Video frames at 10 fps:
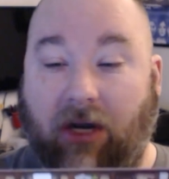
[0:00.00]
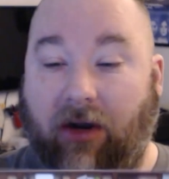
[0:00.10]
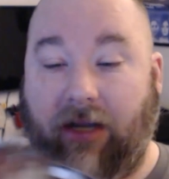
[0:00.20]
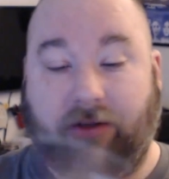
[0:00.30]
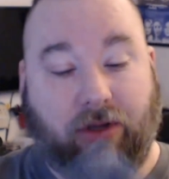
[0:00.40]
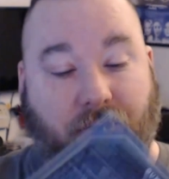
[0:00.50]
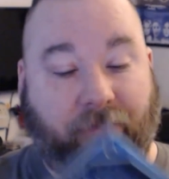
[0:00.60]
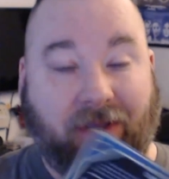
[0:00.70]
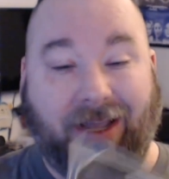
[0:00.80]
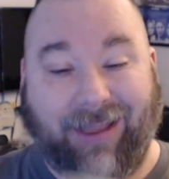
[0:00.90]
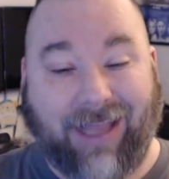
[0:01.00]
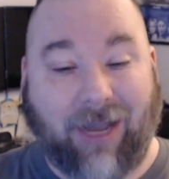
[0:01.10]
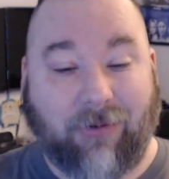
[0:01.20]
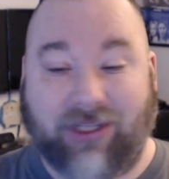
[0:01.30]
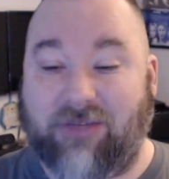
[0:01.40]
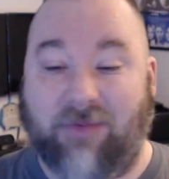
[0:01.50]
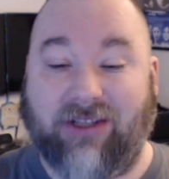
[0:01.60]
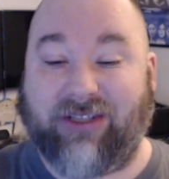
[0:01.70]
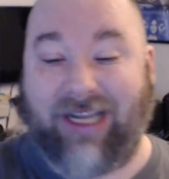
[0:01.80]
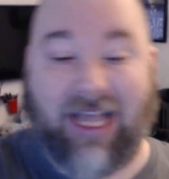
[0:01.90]
Alright, so that was this
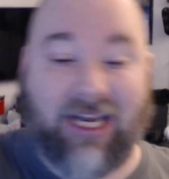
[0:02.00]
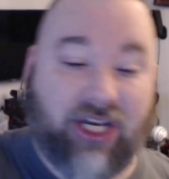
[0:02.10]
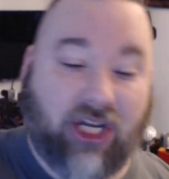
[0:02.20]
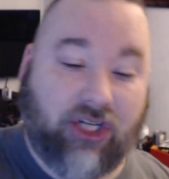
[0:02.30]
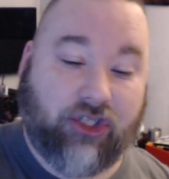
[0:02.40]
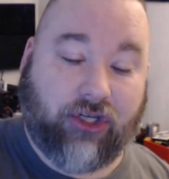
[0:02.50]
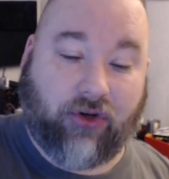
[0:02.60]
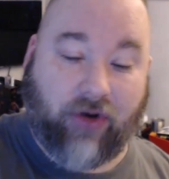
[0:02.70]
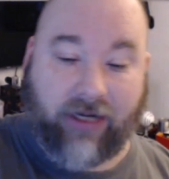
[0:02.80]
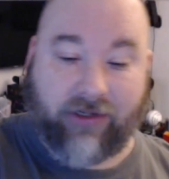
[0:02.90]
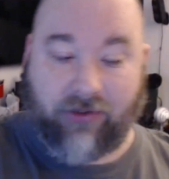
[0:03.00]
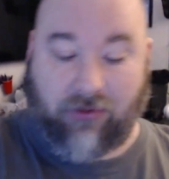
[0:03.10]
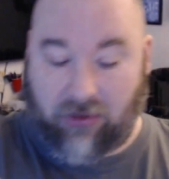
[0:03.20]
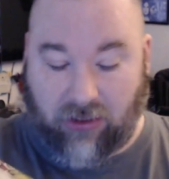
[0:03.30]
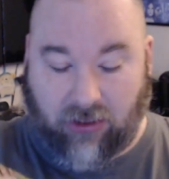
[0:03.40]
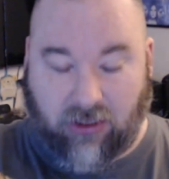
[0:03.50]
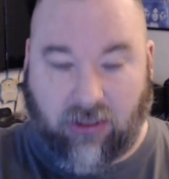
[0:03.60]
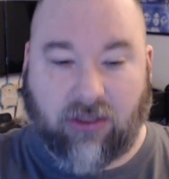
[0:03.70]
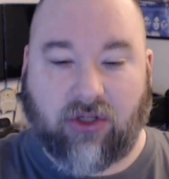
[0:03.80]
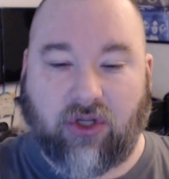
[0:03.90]
month. Dungeon Crate.
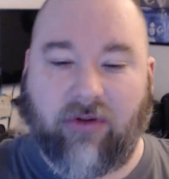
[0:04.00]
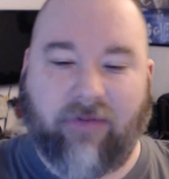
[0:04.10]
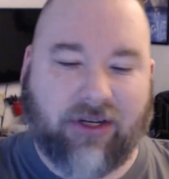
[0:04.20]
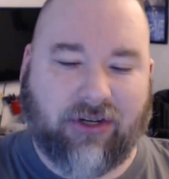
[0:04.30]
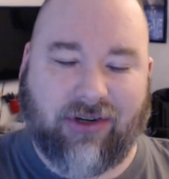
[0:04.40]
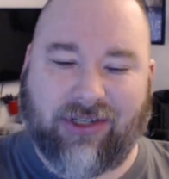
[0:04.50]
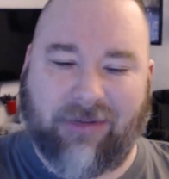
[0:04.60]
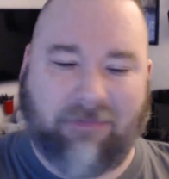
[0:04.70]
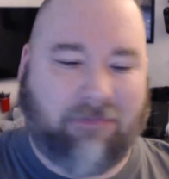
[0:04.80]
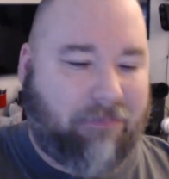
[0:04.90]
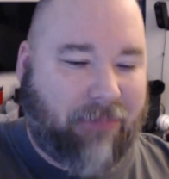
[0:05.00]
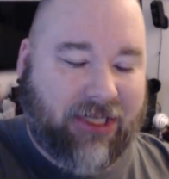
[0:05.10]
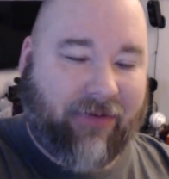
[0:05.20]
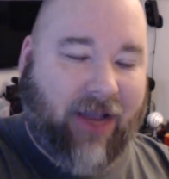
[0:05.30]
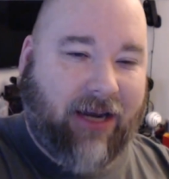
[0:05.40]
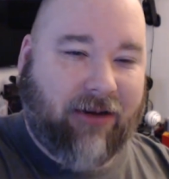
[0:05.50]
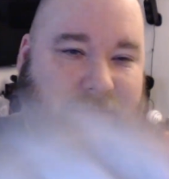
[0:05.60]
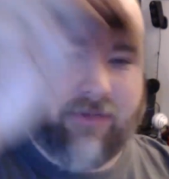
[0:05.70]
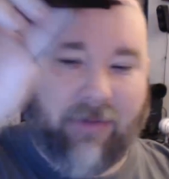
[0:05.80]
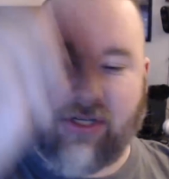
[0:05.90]
2 adventures, a bunch of
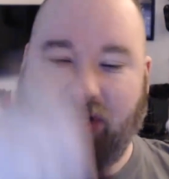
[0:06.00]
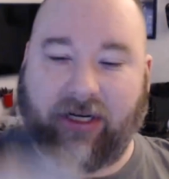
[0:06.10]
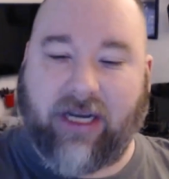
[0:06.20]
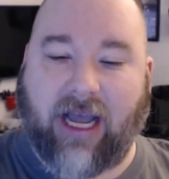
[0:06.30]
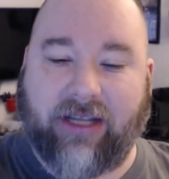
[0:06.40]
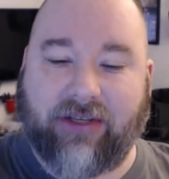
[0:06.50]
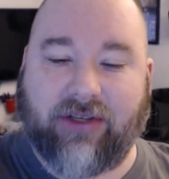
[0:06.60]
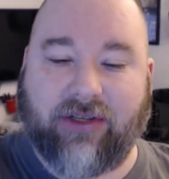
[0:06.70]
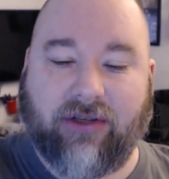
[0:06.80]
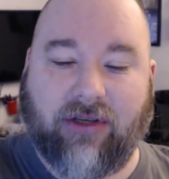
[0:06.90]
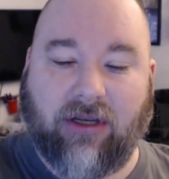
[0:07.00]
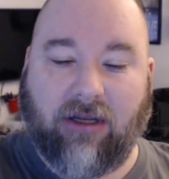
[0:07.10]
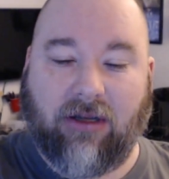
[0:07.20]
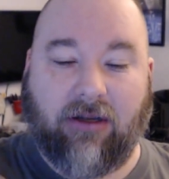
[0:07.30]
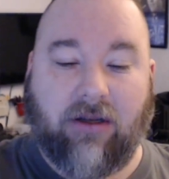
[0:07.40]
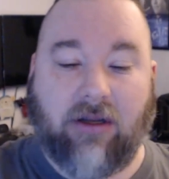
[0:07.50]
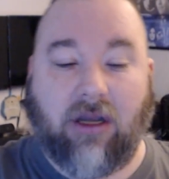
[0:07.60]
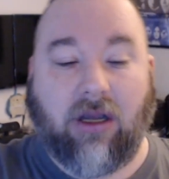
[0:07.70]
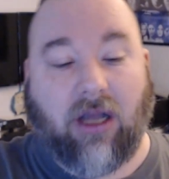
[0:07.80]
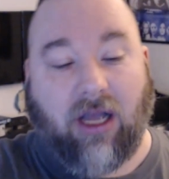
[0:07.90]
items, some extra dice,
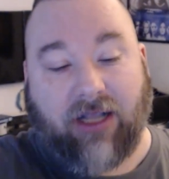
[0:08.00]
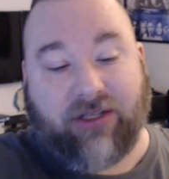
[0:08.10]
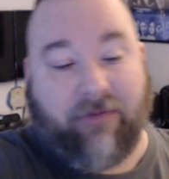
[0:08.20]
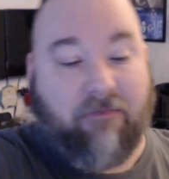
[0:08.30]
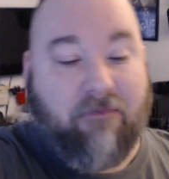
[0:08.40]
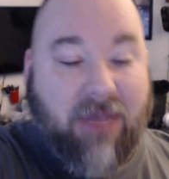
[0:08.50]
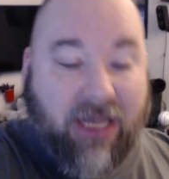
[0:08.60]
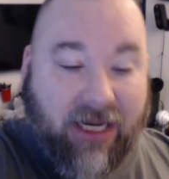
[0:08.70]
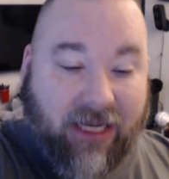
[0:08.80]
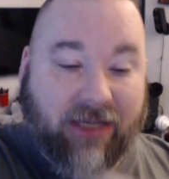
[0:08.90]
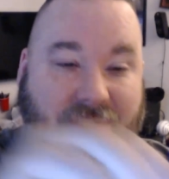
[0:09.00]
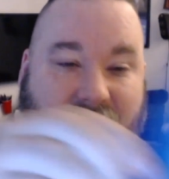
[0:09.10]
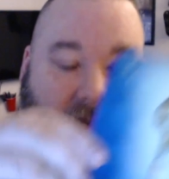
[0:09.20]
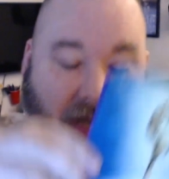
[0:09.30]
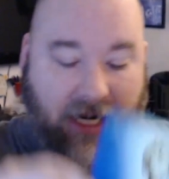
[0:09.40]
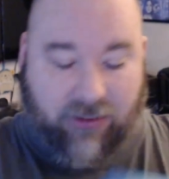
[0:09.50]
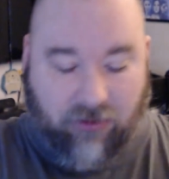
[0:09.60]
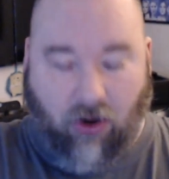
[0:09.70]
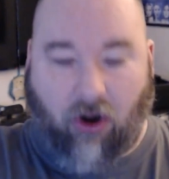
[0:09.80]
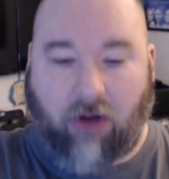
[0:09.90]
some minis, a
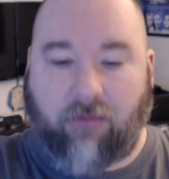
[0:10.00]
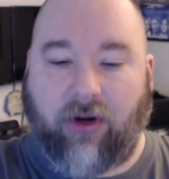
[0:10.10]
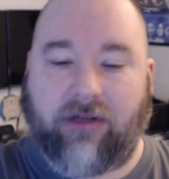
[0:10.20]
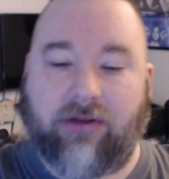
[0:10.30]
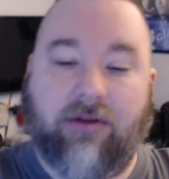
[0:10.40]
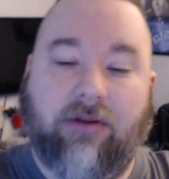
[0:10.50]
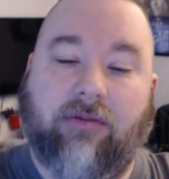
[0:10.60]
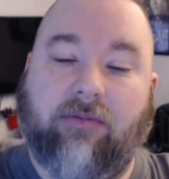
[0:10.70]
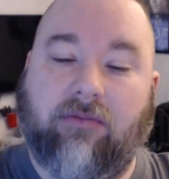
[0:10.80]
nice little art print.